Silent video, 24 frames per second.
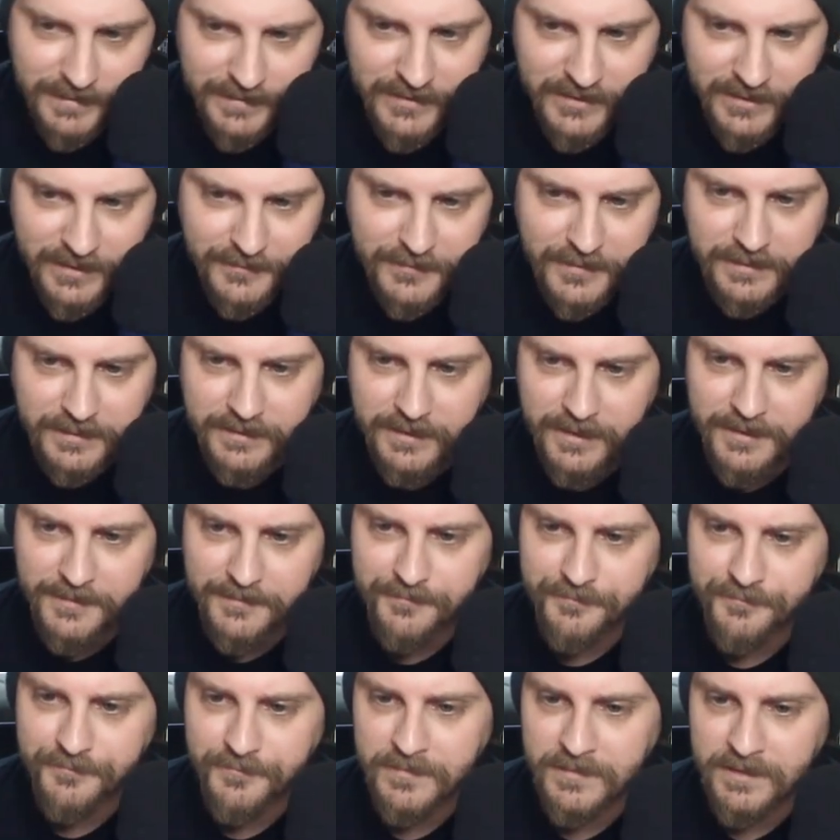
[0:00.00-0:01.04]
And stuff like that. It
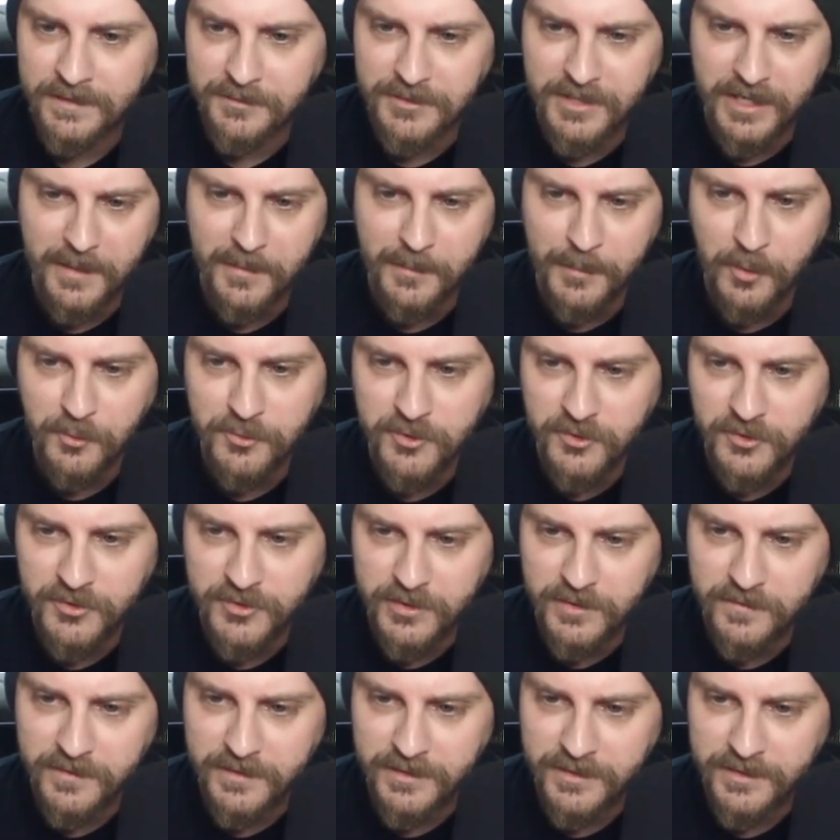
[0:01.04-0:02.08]
was like a postal
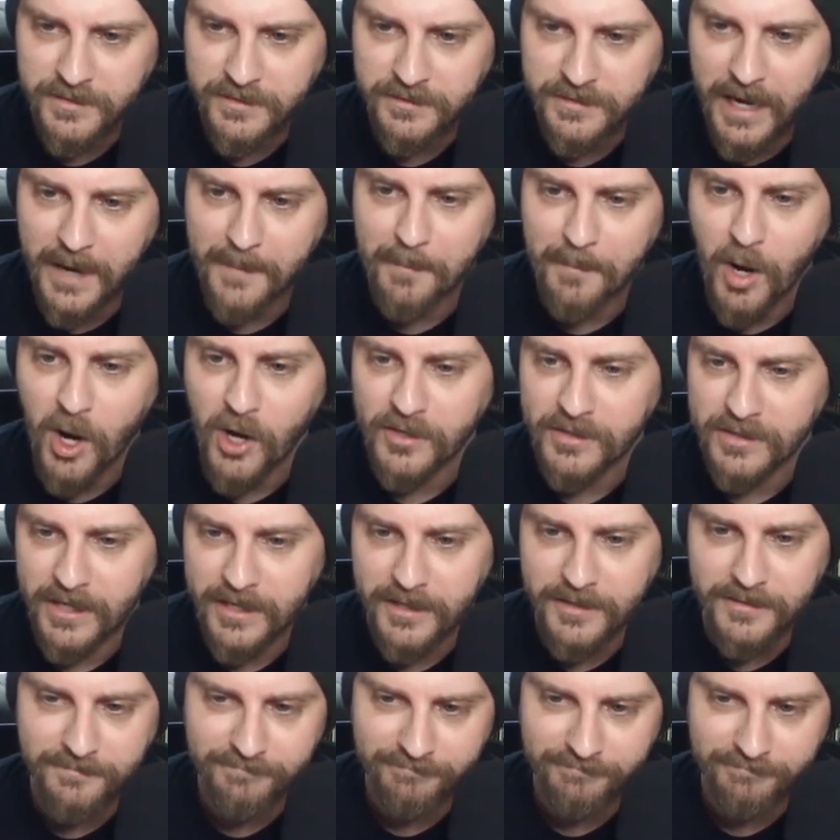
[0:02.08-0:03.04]
service. Yeah, Mognet.